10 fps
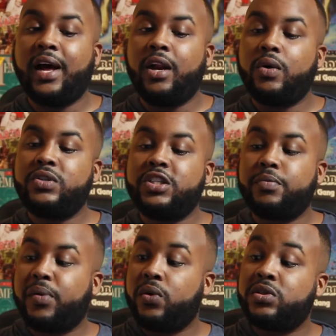allows you
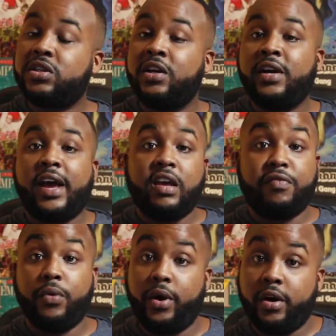to post
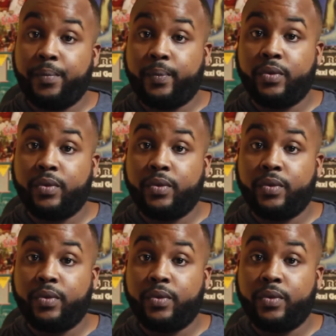everywhere.